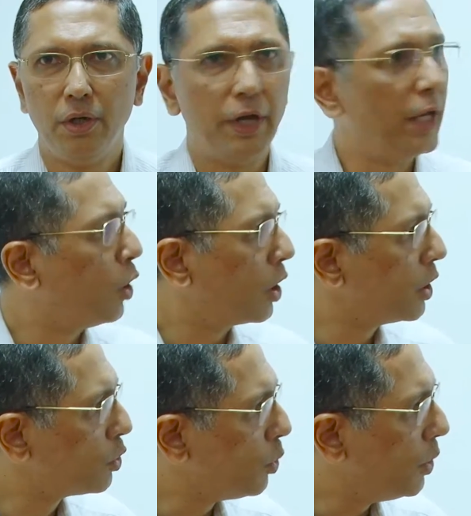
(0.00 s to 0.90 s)
in order
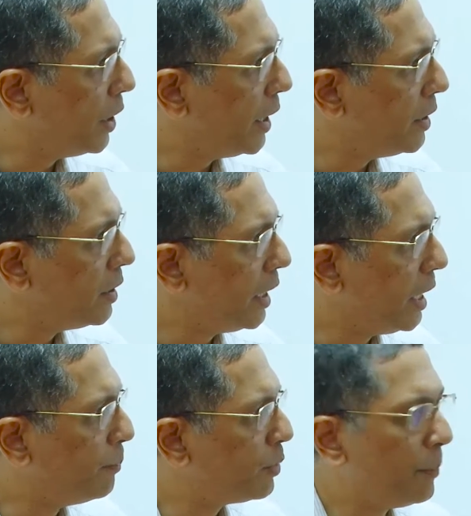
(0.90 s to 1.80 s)
to
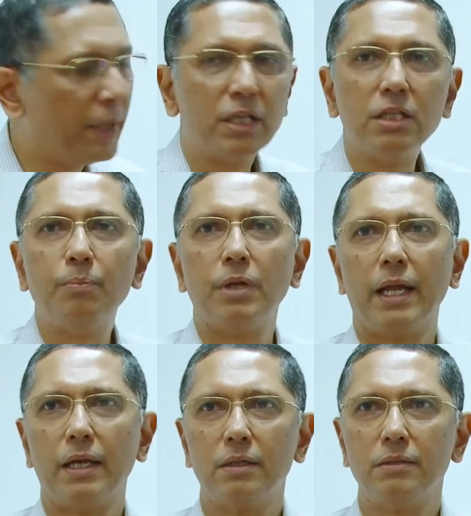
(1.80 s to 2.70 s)
implement the plan.